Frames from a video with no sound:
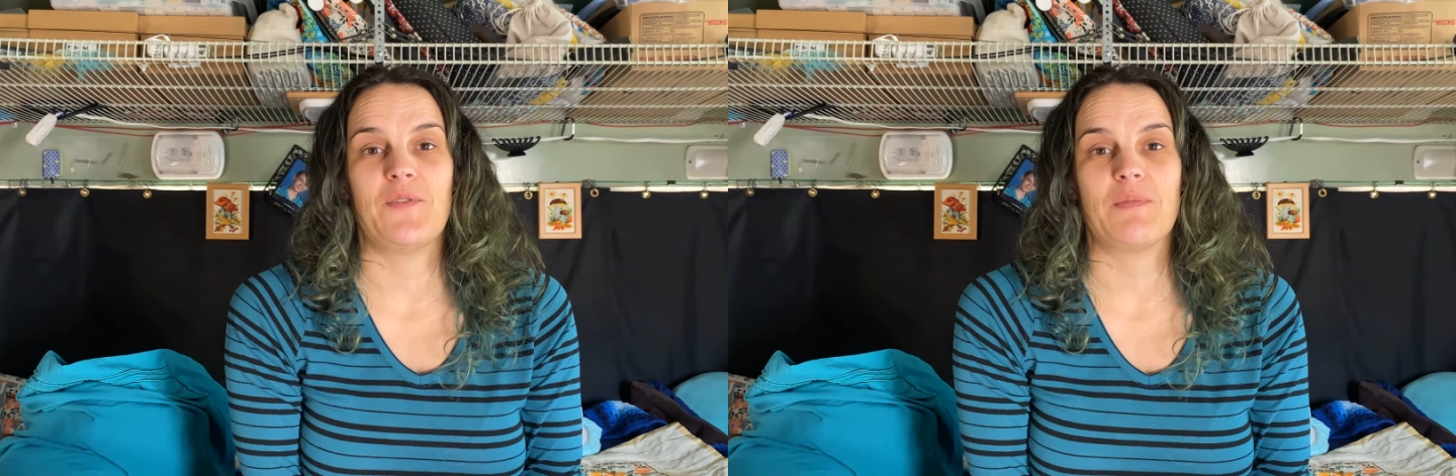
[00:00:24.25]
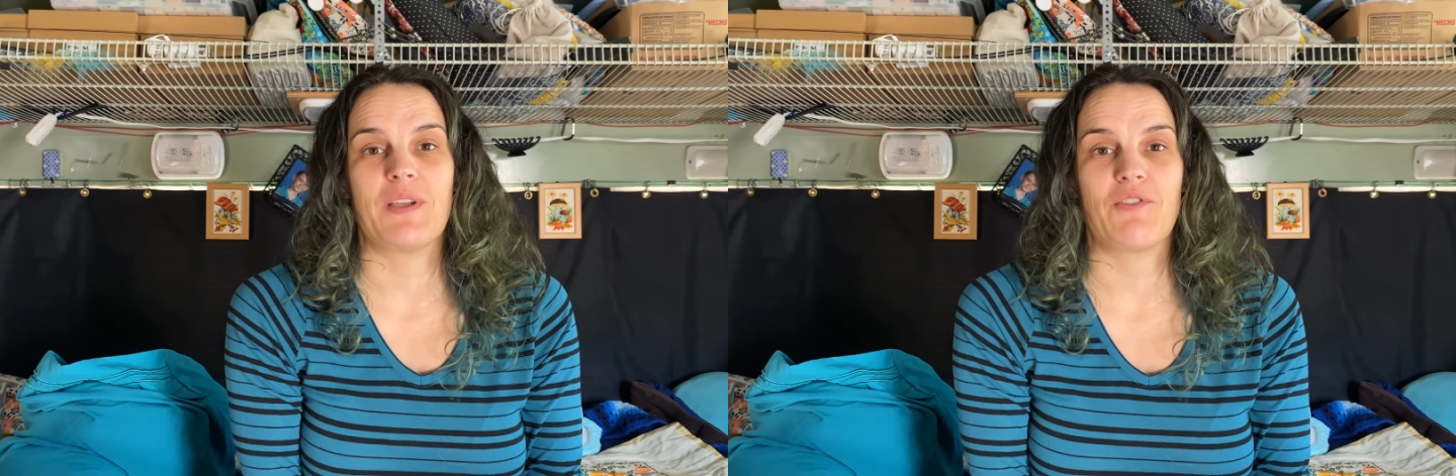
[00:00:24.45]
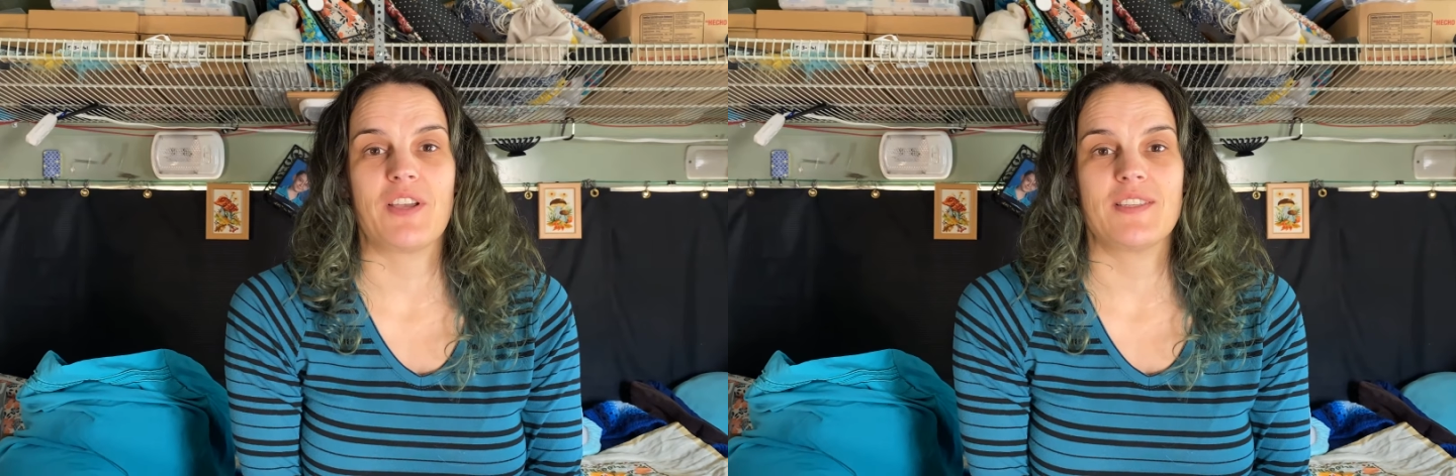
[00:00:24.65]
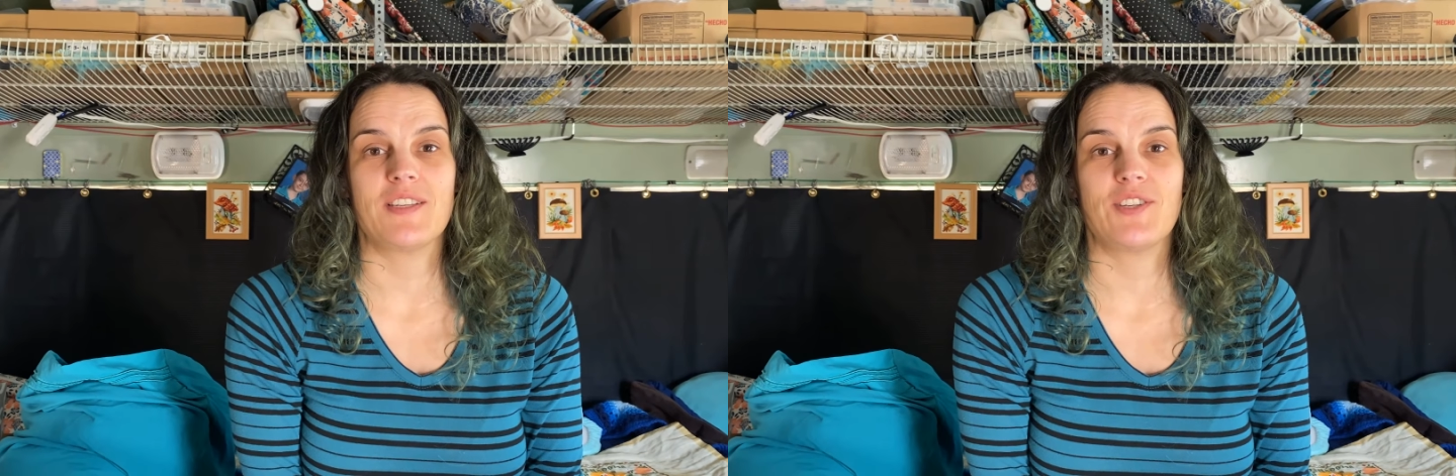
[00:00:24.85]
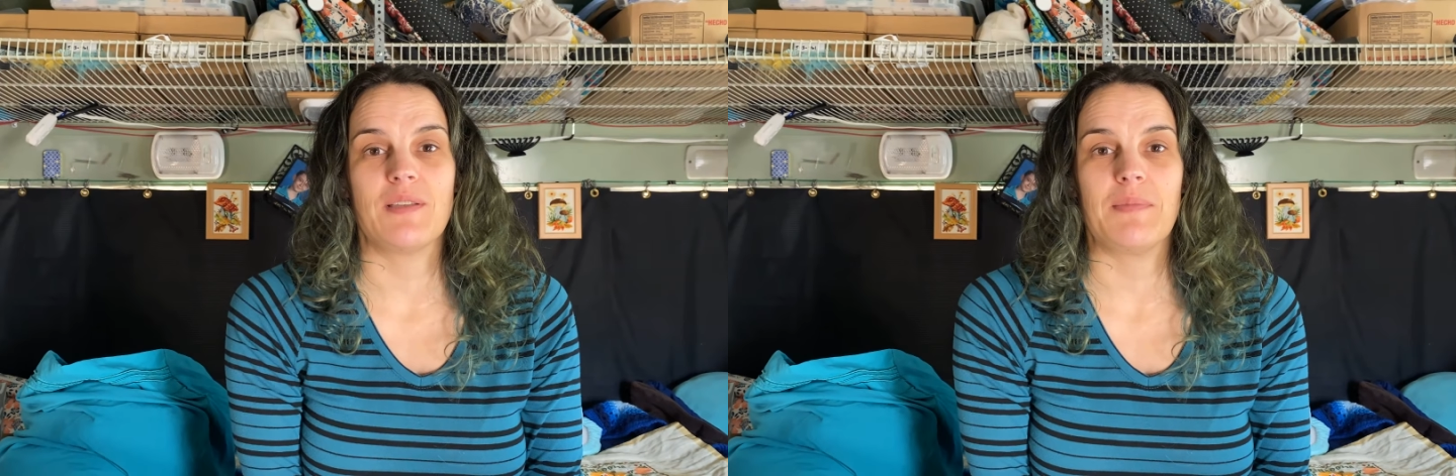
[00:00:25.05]
with my cross
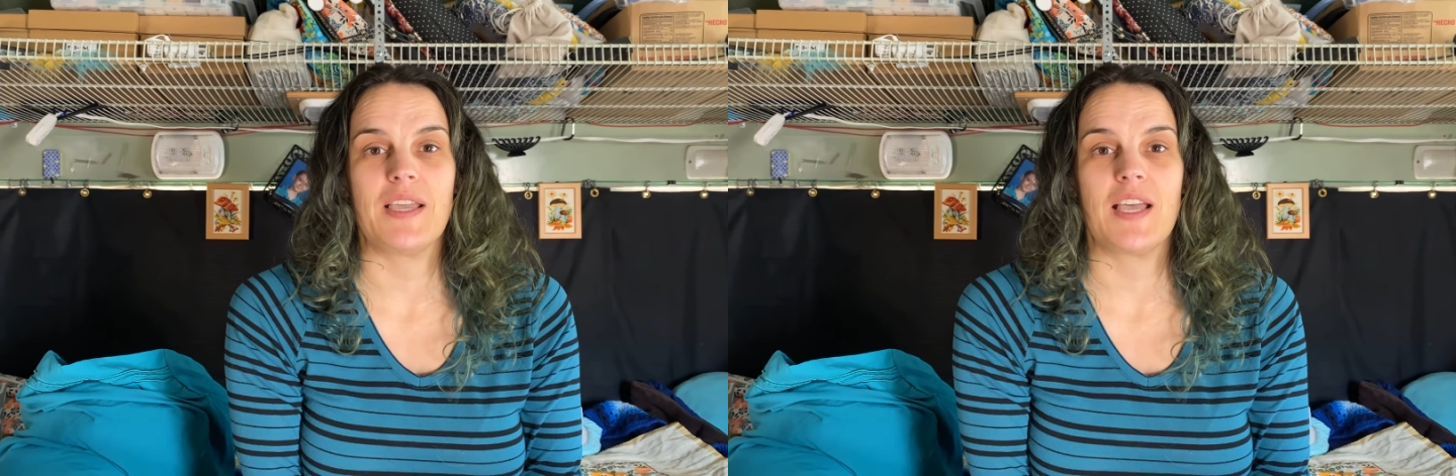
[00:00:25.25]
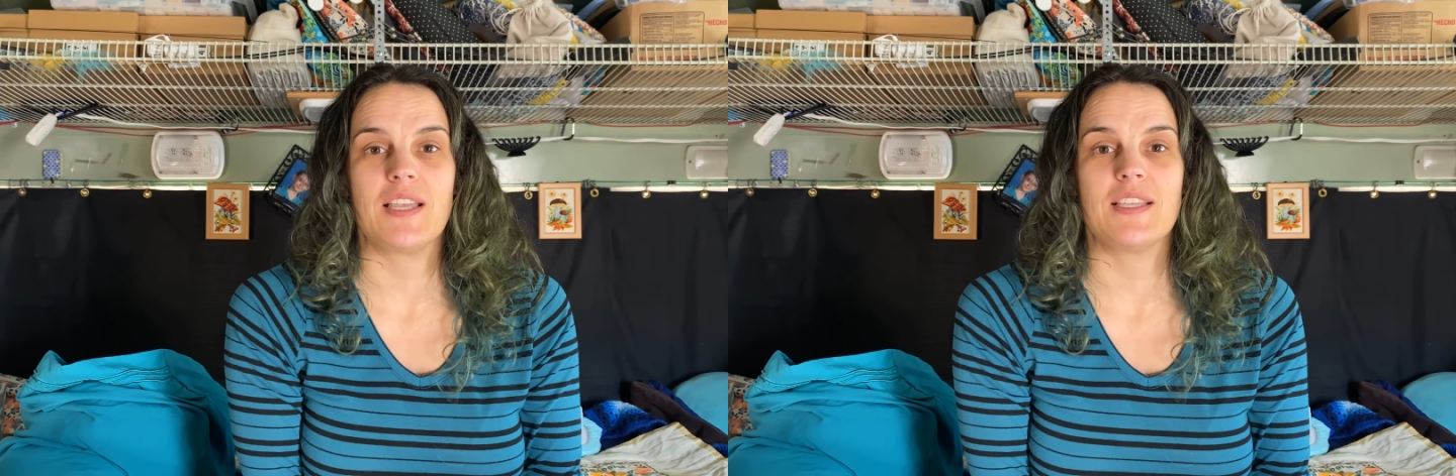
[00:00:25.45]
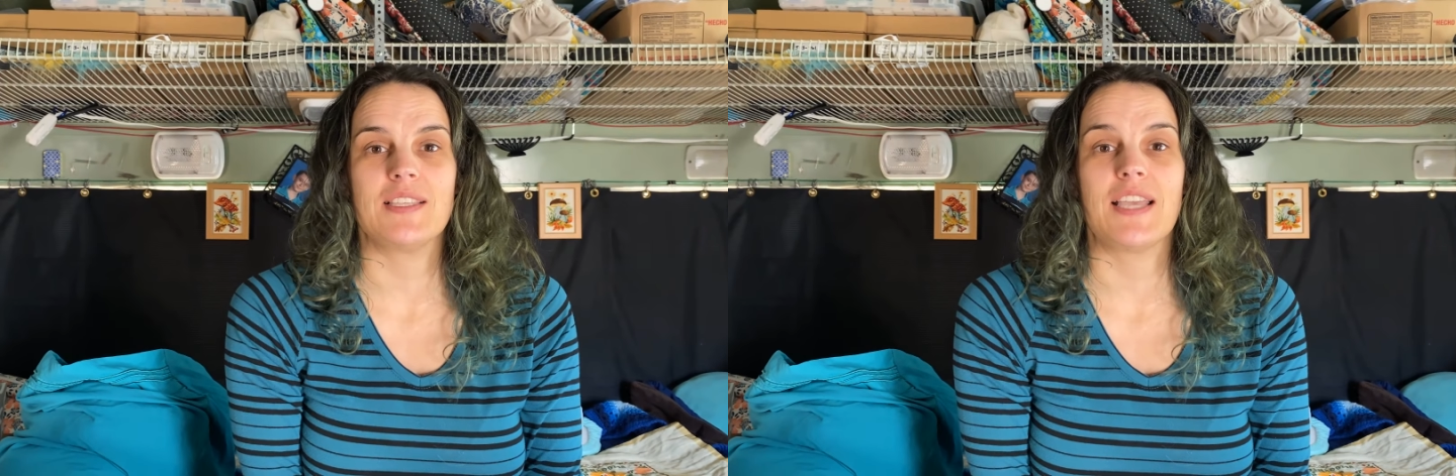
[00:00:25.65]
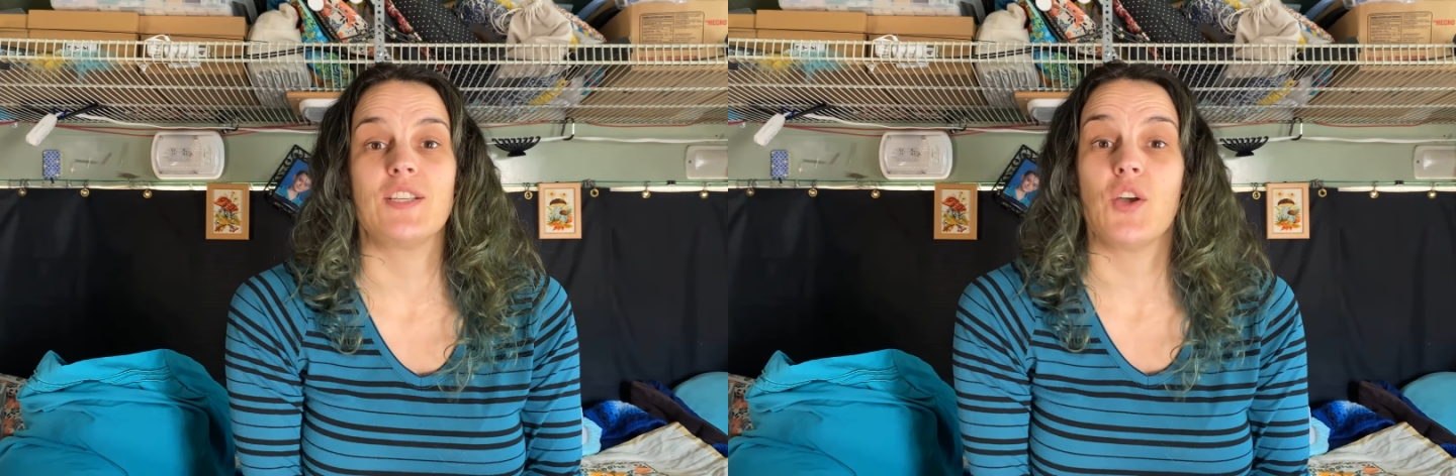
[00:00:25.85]
stitching because I